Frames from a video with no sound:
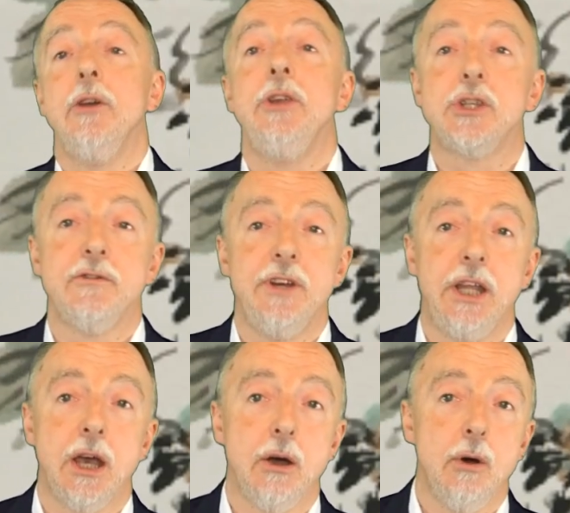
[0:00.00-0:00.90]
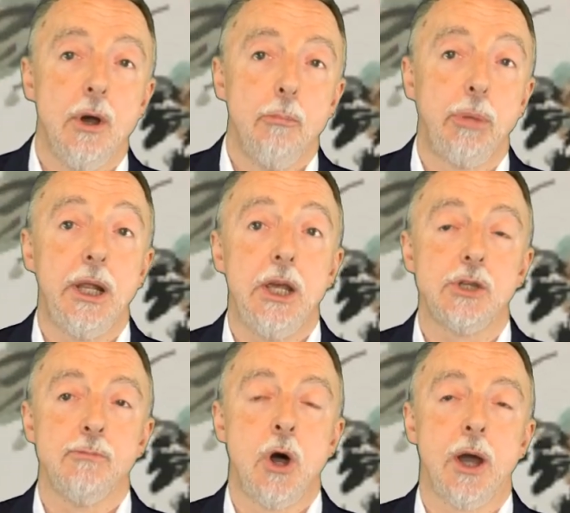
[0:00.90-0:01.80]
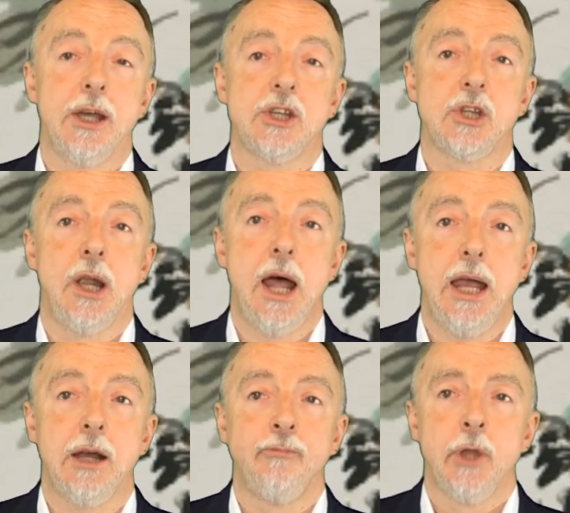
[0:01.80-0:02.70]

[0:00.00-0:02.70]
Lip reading: this video, please mark it as a like,